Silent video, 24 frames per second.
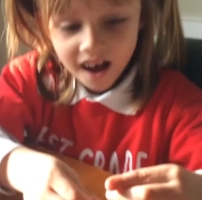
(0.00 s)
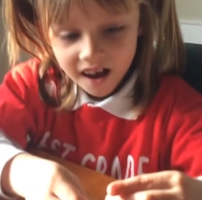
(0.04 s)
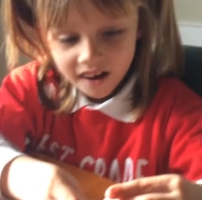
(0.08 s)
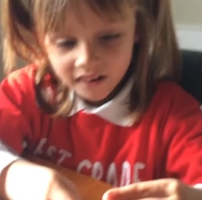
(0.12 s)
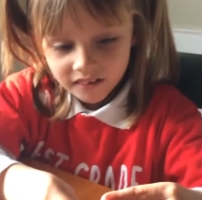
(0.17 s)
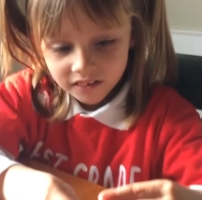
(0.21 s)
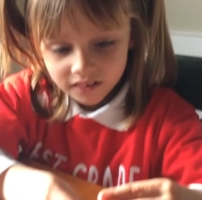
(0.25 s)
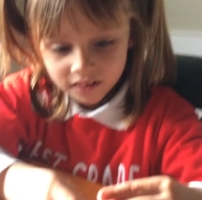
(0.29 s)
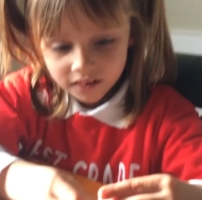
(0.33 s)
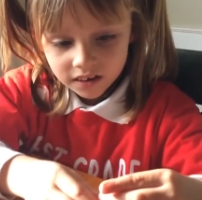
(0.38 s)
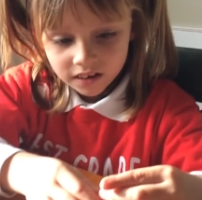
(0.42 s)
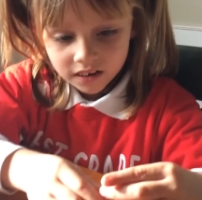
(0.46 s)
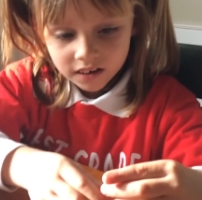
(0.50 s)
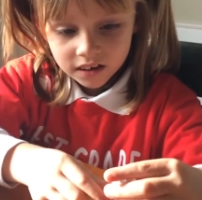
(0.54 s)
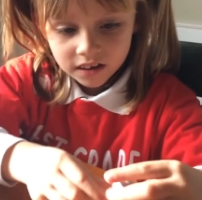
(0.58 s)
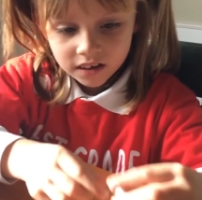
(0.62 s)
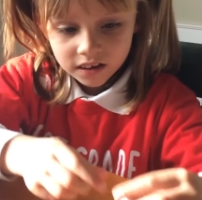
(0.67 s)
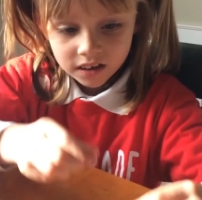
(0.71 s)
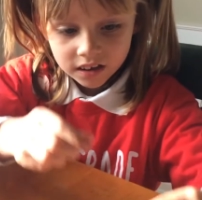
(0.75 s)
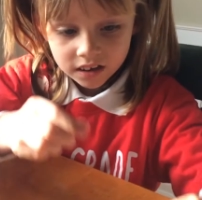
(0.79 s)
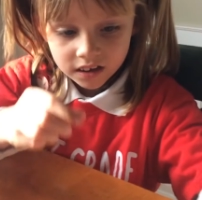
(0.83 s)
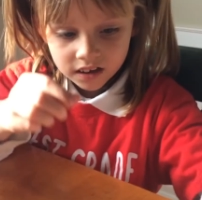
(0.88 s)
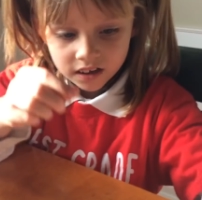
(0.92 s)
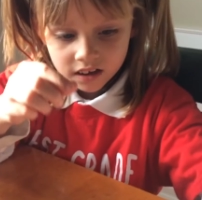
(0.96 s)
so. Not a
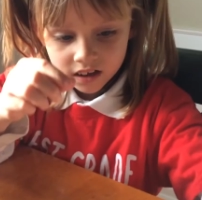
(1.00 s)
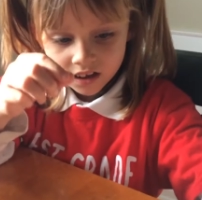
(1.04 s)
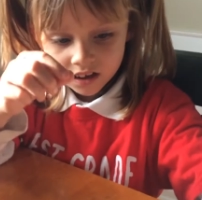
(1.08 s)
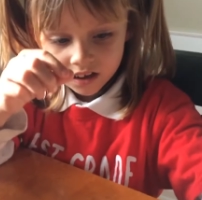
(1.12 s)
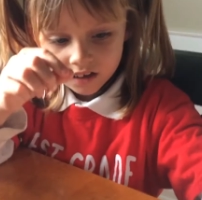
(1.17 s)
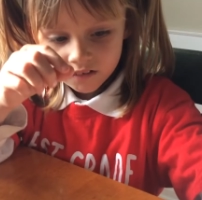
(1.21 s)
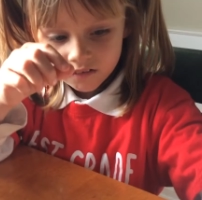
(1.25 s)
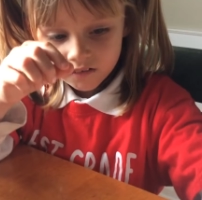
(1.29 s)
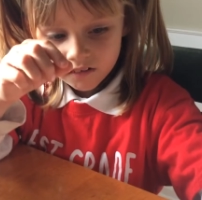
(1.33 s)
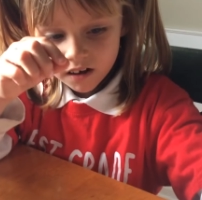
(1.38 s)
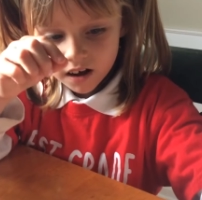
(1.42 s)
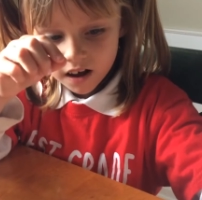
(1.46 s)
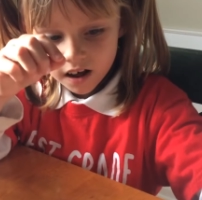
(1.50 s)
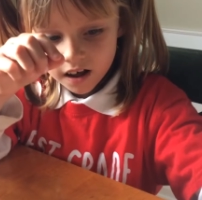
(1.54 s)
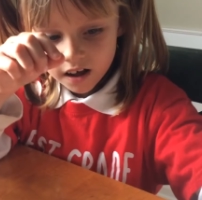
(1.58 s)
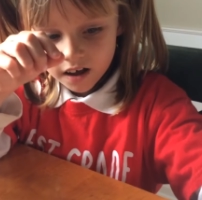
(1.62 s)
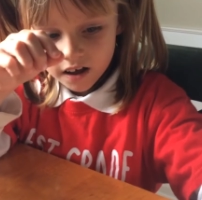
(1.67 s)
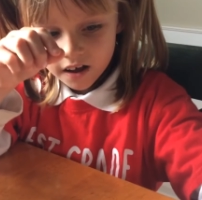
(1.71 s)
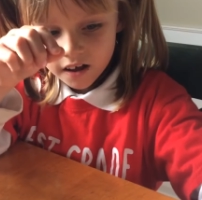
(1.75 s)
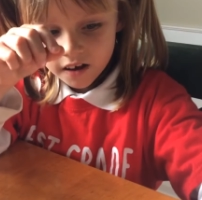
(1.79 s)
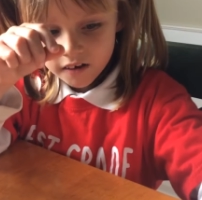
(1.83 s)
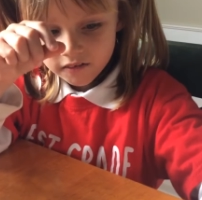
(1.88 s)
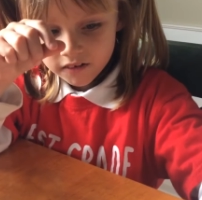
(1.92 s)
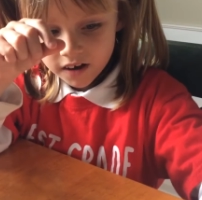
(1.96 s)
duplicate.
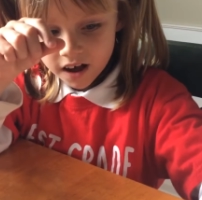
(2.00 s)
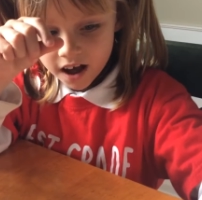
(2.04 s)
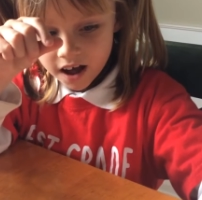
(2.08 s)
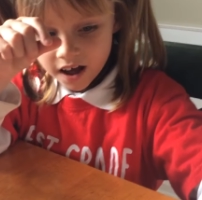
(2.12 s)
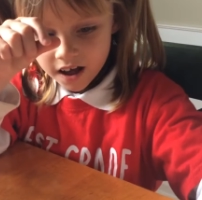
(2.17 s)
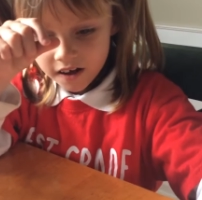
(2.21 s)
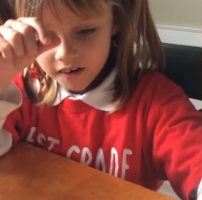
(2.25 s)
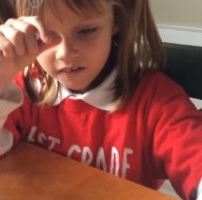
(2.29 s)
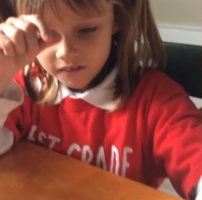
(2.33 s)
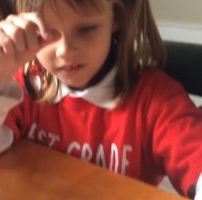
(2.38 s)
Alright,